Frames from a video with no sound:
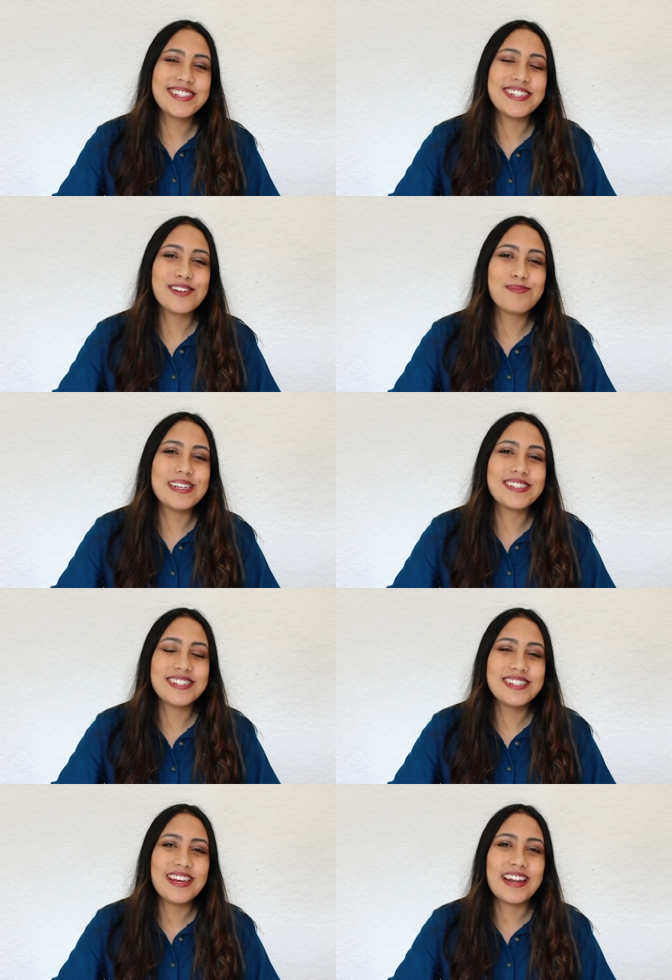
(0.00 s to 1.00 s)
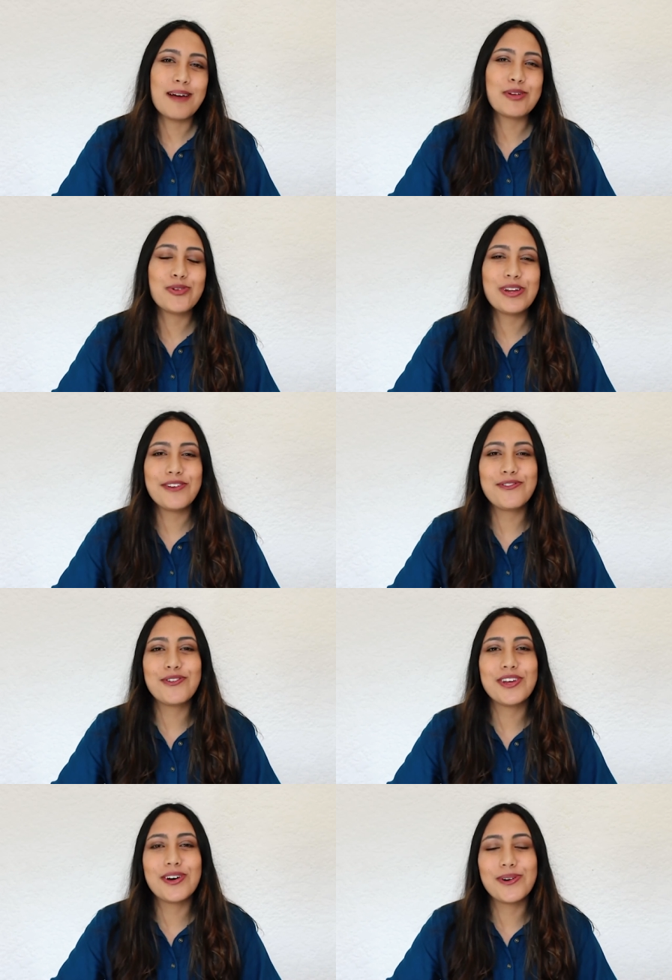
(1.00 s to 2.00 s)
Taneal Peterson and I'm a
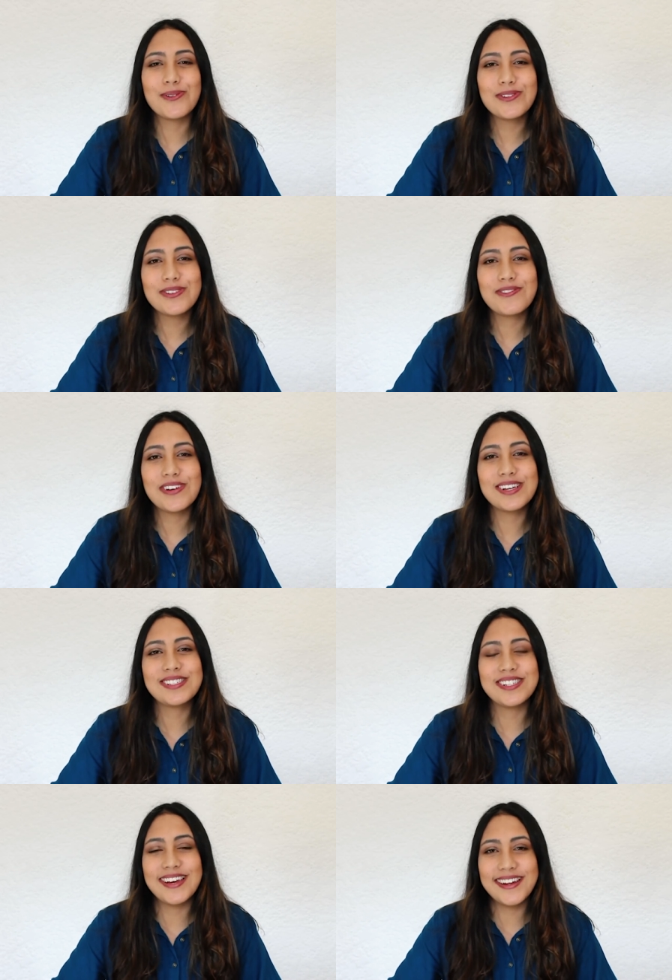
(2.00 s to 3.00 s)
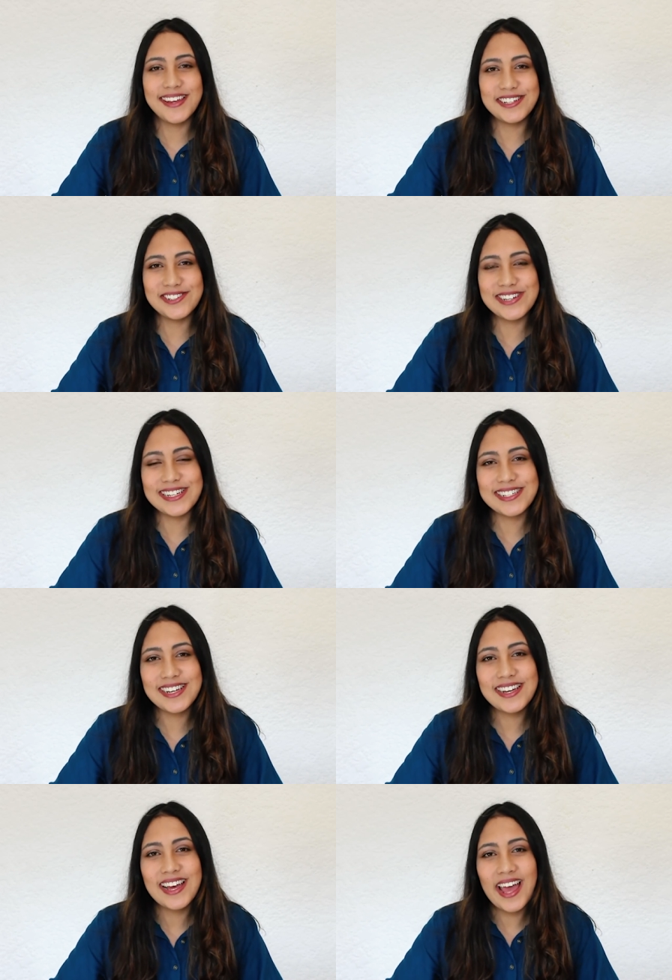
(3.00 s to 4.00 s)
24 year old first year
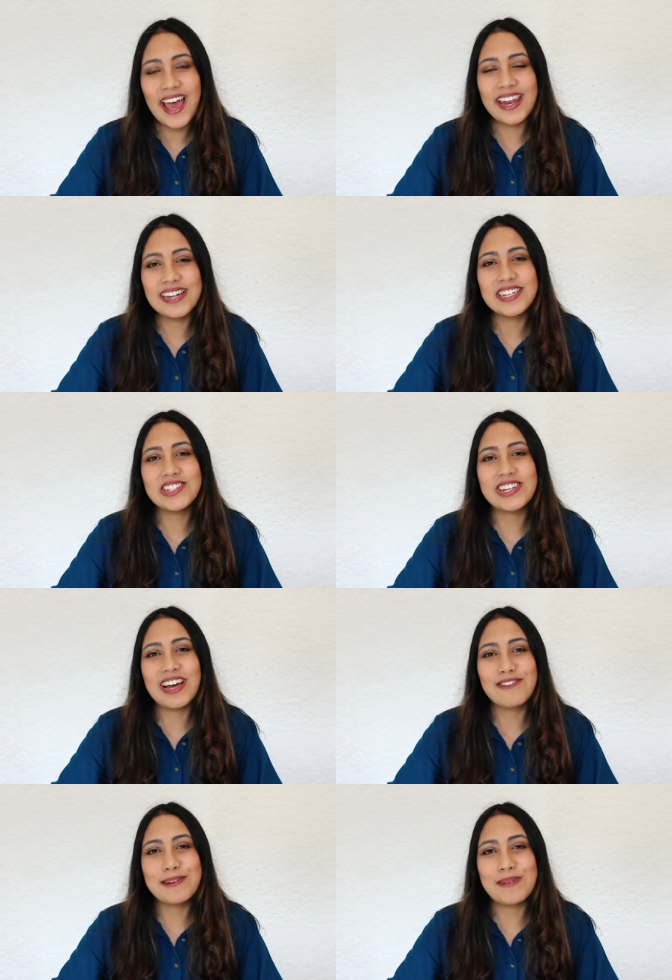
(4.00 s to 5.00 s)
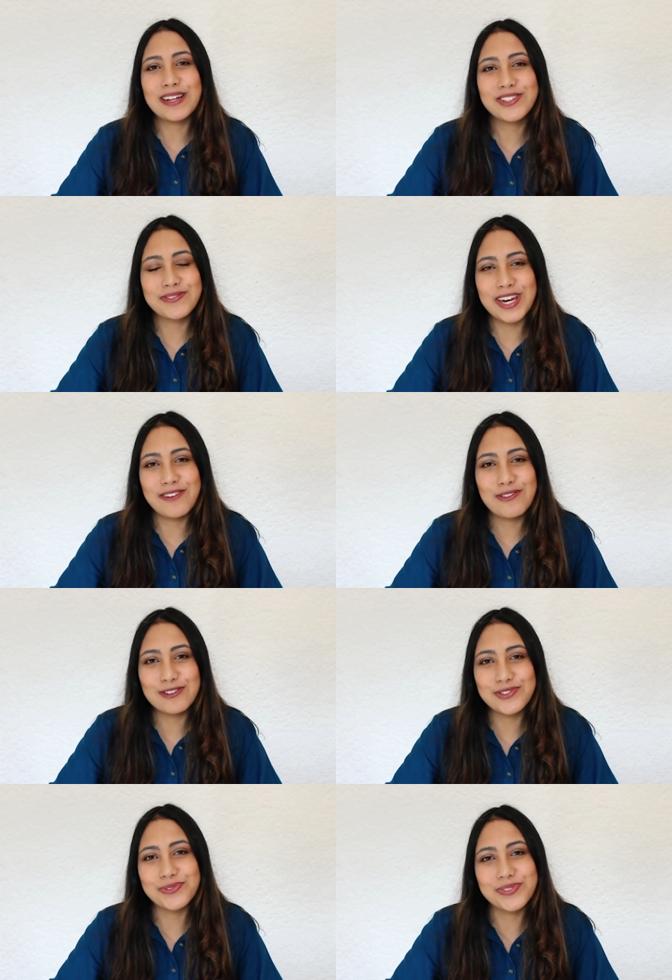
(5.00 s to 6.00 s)
educator and I teach a lovely bunch of grade
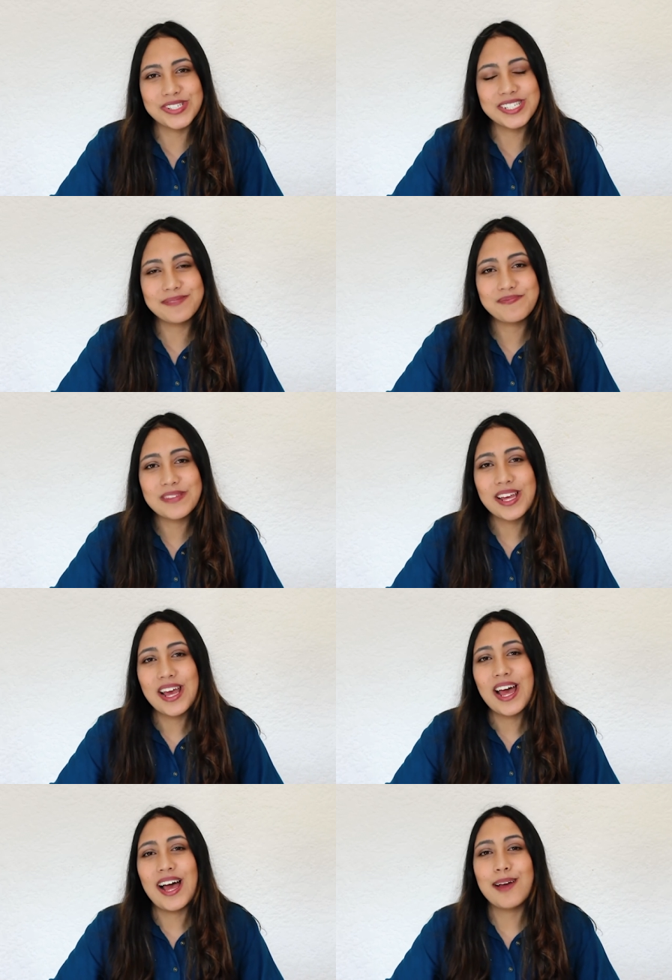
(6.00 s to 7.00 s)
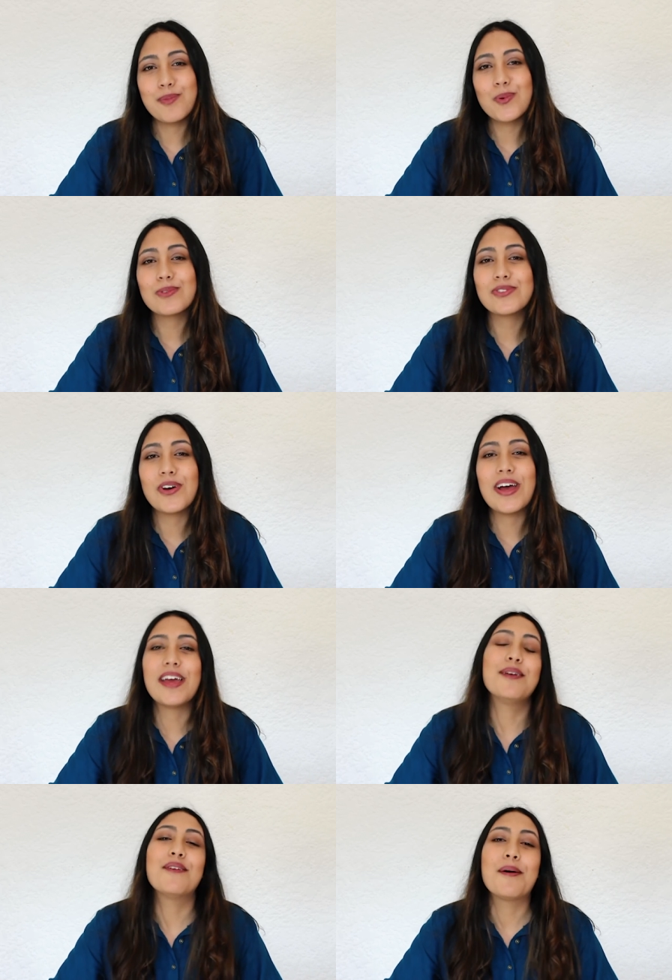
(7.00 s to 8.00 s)
4 children. I'm also
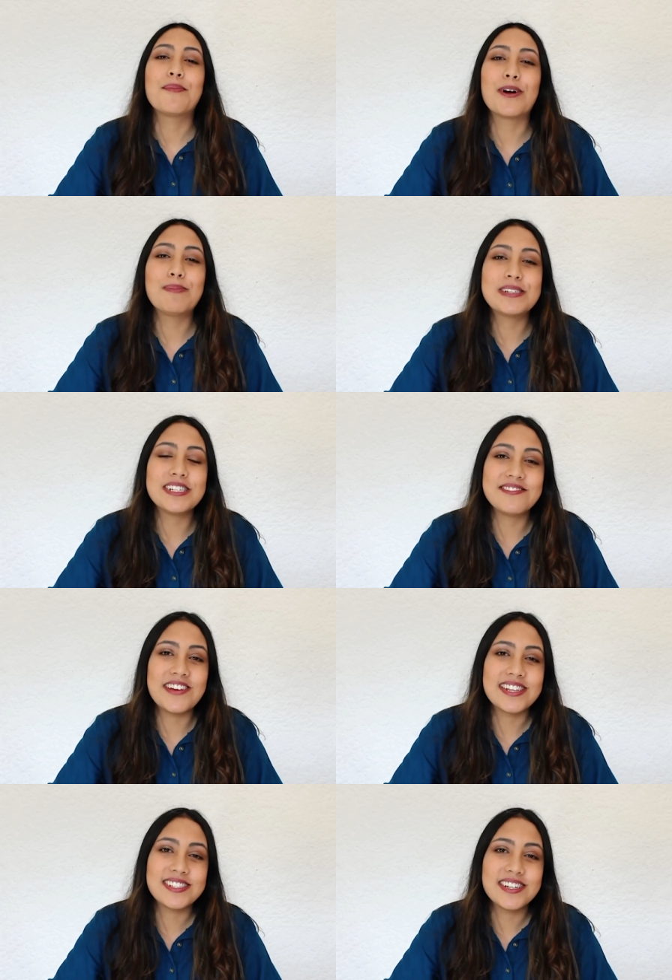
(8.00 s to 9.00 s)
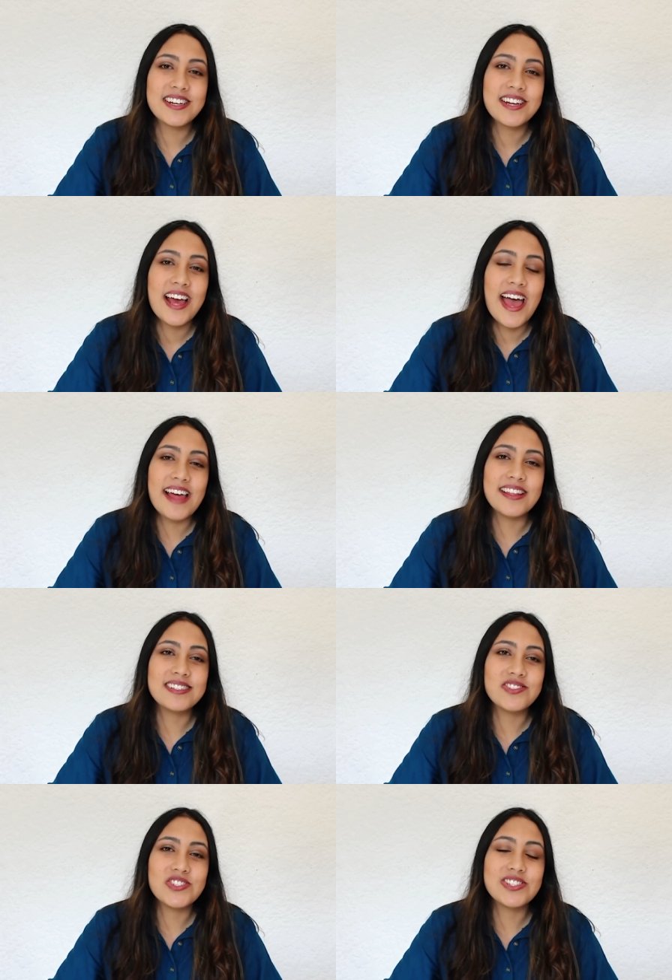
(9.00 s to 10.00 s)
a property investor and this
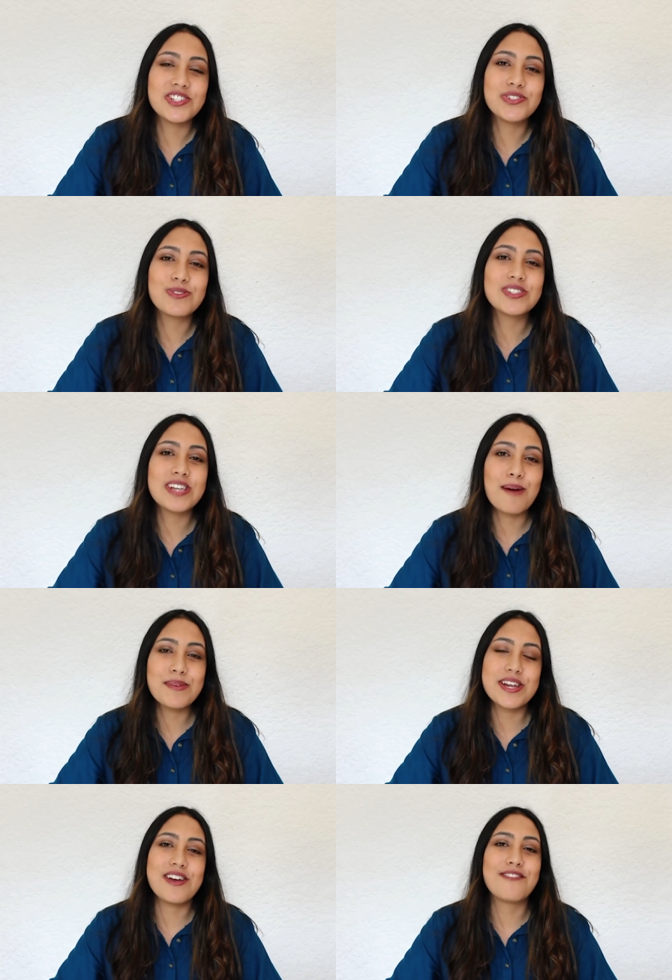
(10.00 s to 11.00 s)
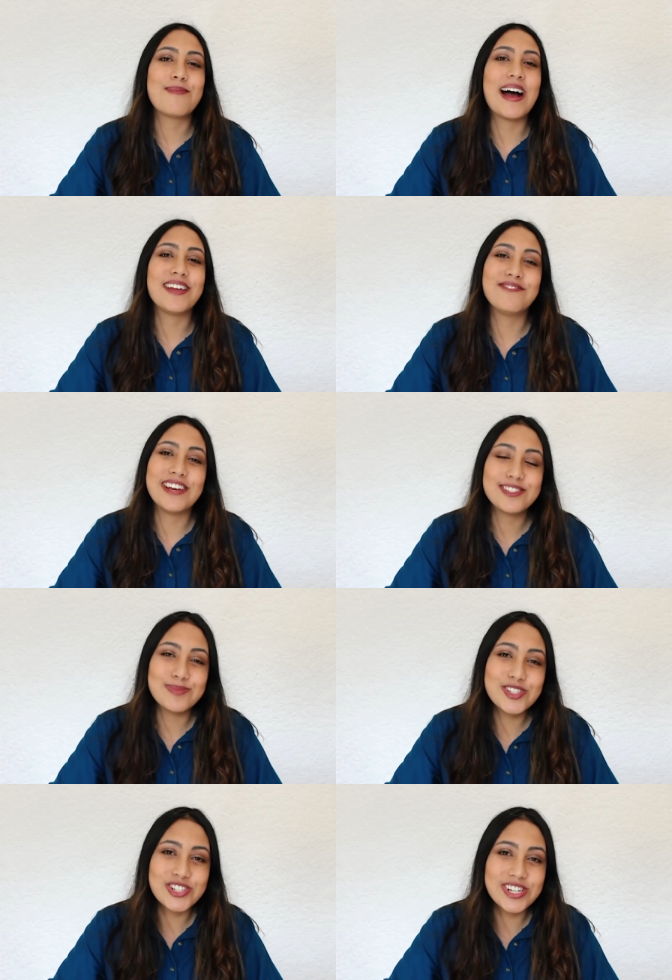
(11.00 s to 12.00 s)
is just a short summary of my
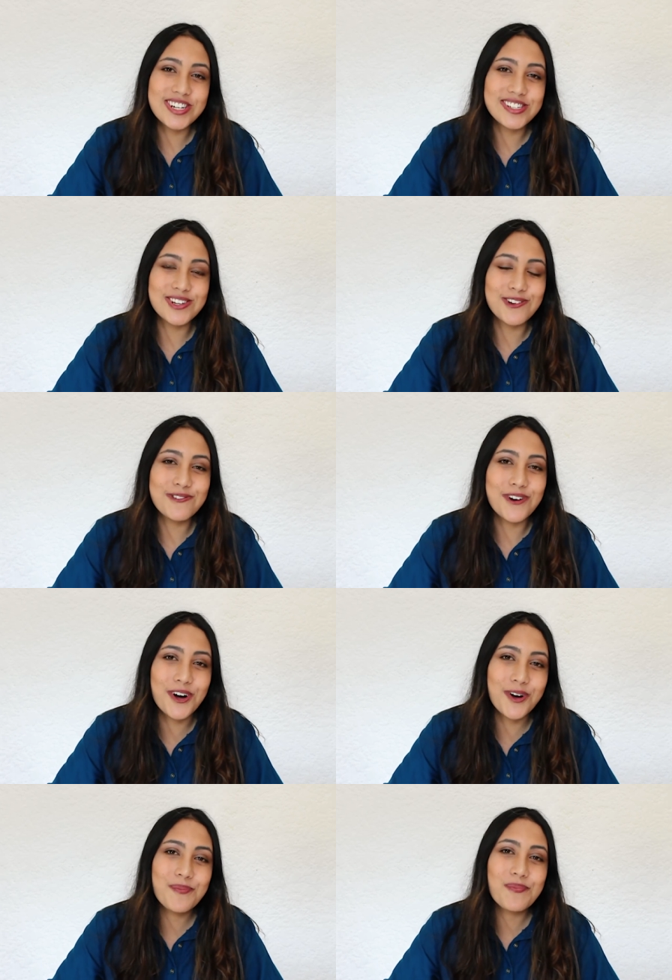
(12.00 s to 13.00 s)
investment journey so far.